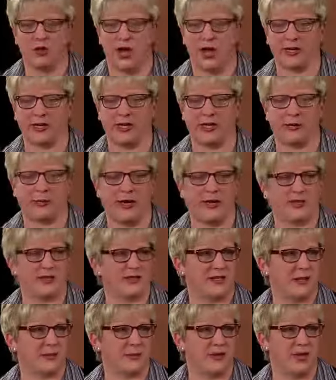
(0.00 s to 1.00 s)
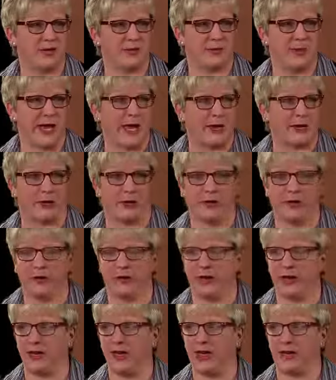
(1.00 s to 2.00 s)
talking about a subject matter
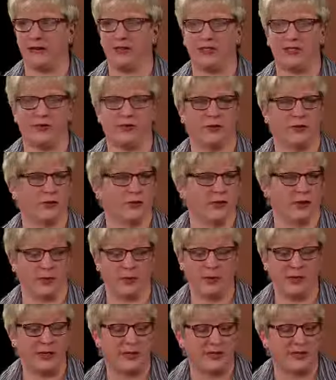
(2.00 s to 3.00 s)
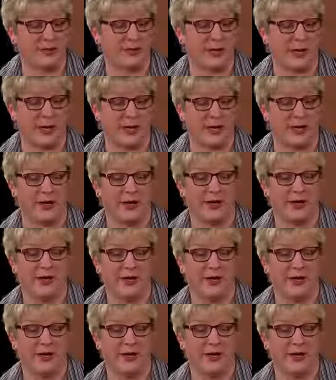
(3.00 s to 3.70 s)
and, and having different opinions about it.